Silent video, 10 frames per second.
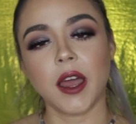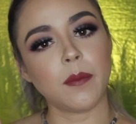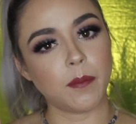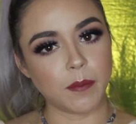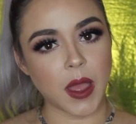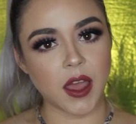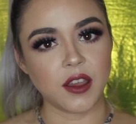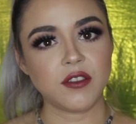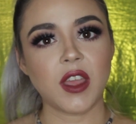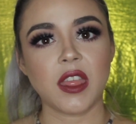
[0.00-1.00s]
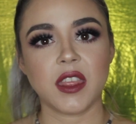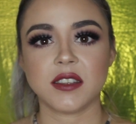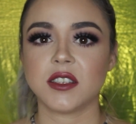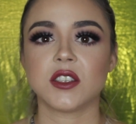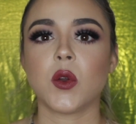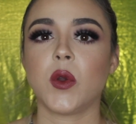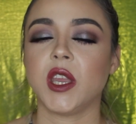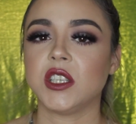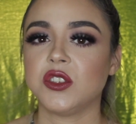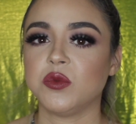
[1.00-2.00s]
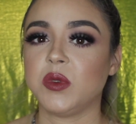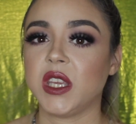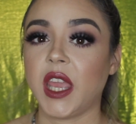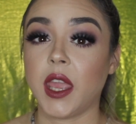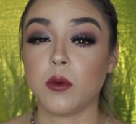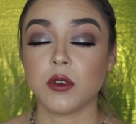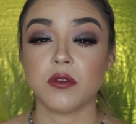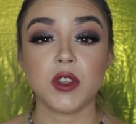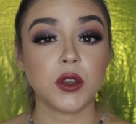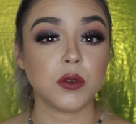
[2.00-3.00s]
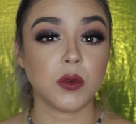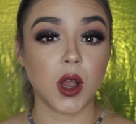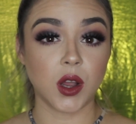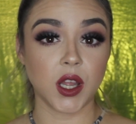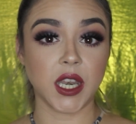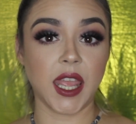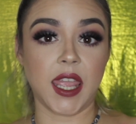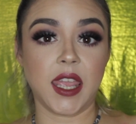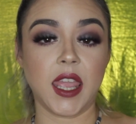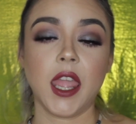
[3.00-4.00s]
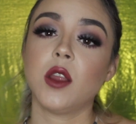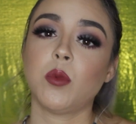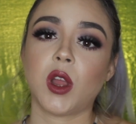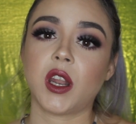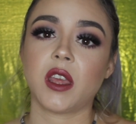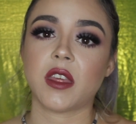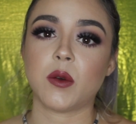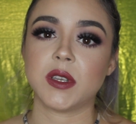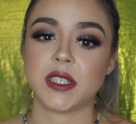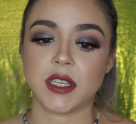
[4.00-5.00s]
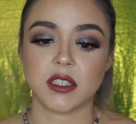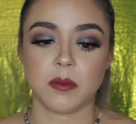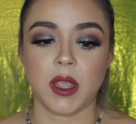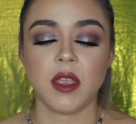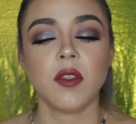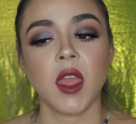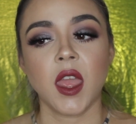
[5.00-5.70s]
above, this is going to be a review on a hair product that was sent to me.